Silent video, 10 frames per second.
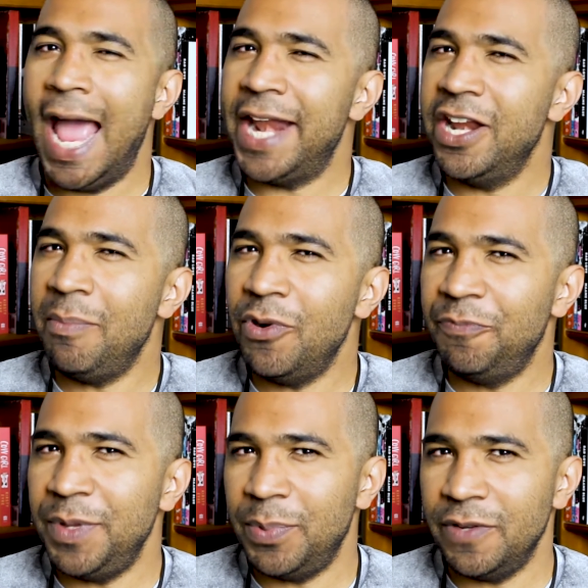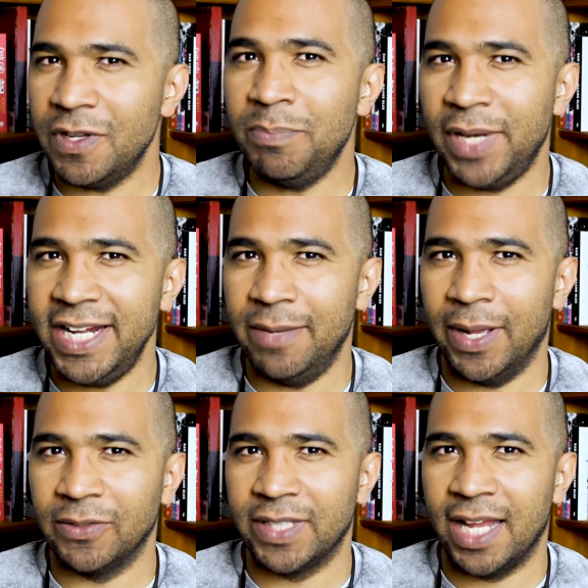And a number of people have complained
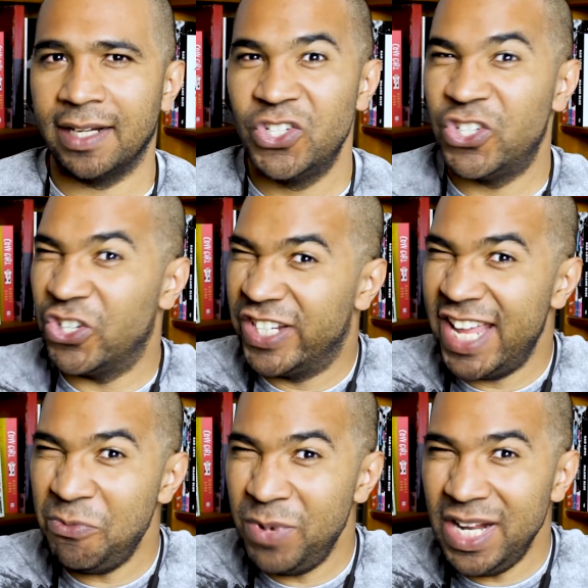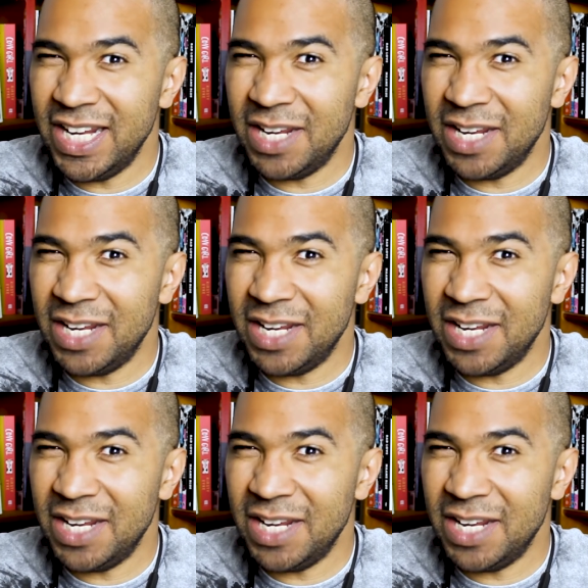about that. Should they really